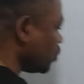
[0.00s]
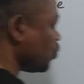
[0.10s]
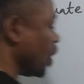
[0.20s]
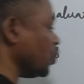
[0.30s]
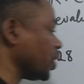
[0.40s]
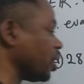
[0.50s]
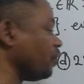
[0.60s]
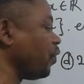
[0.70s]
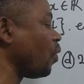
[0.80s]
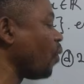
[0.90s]
means we are looking
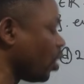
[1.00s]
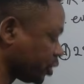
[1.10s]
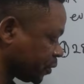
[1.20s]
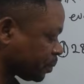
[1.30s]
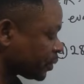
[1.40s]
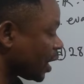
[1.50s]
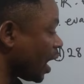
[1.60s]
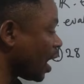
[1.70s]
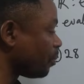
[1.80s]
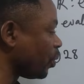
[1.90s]
for what?
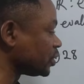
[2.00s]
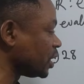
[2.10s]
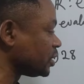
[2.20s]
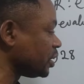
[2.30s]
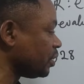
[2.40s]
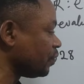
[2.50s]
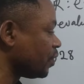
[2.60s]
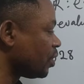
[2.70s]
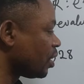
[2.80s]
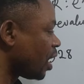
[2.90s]
Positive,
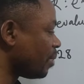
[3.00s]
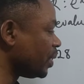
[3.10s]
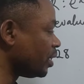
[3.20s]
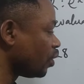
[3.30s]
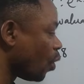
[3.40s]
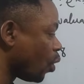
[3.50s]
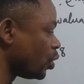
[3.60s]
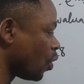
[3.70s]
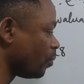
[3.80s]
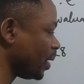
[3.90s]
whole
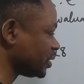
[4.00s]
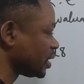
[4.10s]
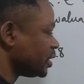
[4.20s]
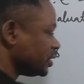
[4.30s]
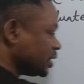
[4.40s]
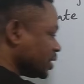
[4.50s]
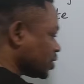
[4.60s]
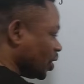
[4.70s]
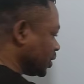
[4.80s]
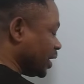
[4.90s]
numbers. This is
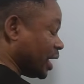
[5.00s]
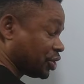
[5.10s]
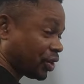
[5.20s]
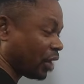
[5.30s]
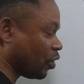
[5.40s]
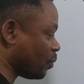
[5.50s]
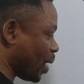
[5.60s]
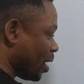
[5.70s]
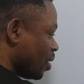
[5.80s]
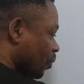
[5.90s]
not a natural
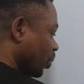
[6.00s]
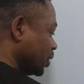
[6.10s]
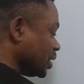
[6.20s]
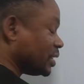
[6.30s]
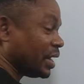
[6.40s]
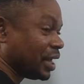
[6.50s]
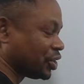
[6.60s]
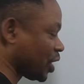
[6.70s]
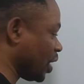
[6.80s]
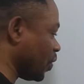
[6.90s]
number, but this is a
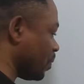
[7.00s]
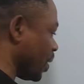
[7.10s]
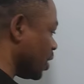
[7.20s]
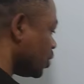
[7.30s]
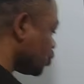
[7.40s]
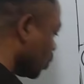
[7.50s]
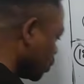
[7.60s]
natural number. So